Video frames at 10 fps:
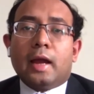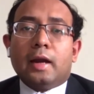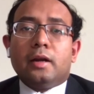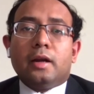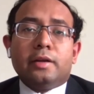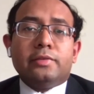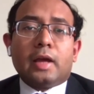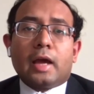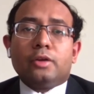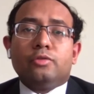that it is
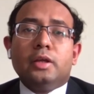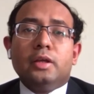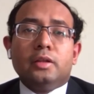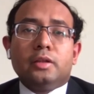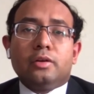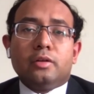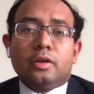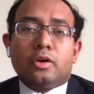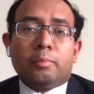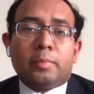actually the,
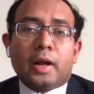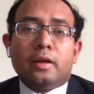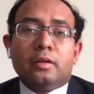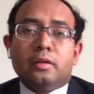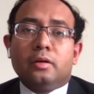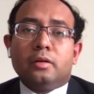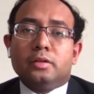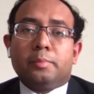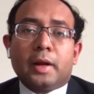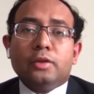the, uh, the,
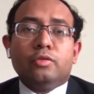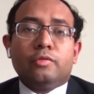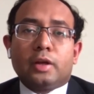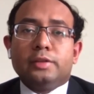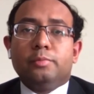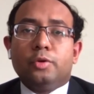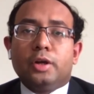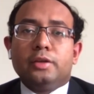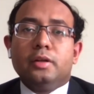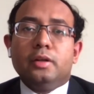the price of
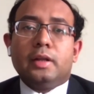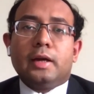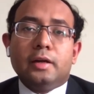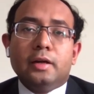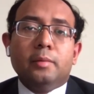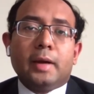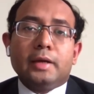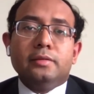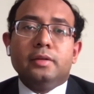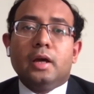transportation that
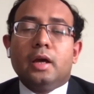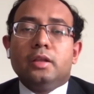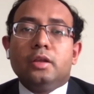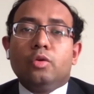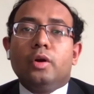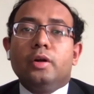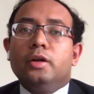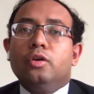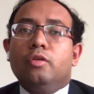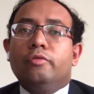determines the
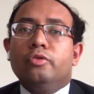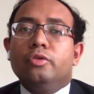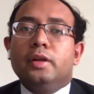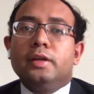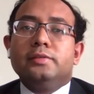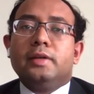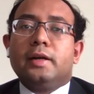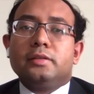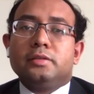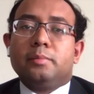quantity of food grains
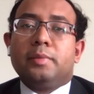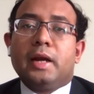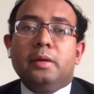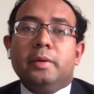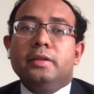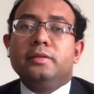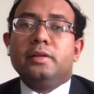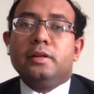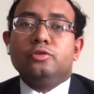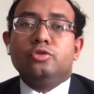that are supplied by the
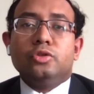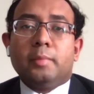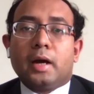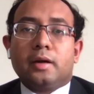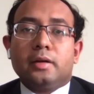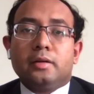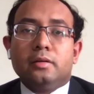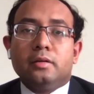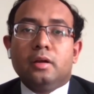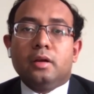sellers to the market.
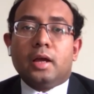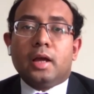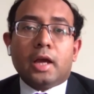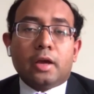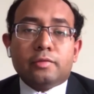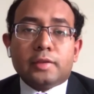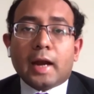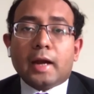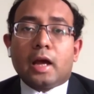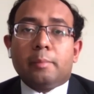If that